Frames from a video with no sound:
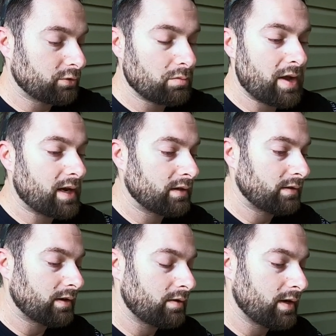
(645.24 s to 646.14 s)
this one back
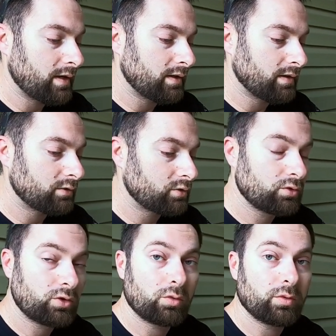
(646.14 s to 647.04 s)
in there and then
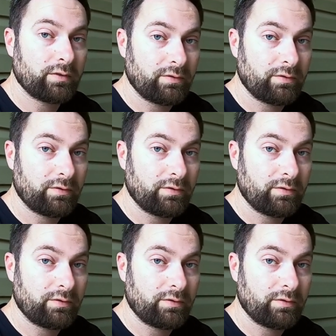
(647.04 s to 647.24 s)
go really